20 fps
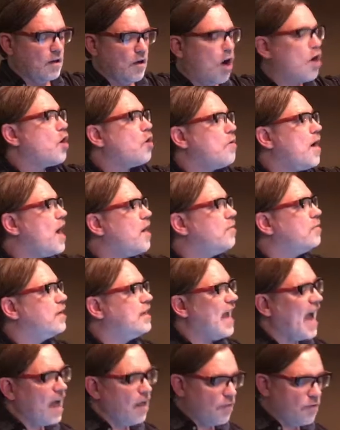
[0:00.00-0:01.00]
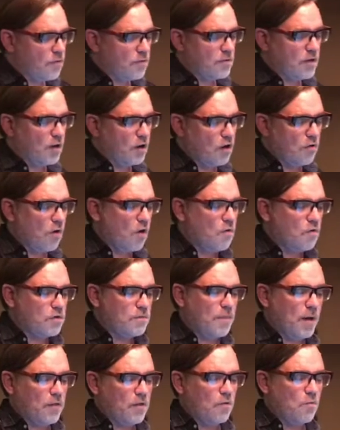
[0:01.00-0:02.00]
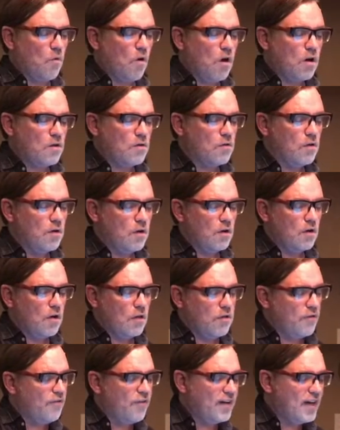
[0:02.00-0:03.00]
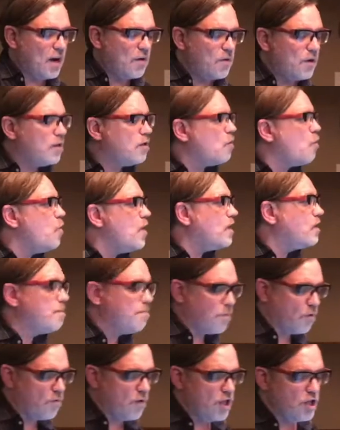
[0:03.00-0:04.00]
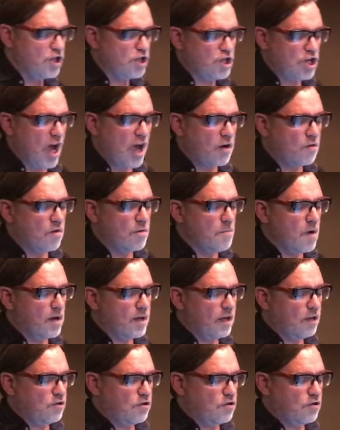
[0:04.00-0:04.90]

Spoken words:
A crowd gathers and grows by the water. The Venerans whisper and chatter among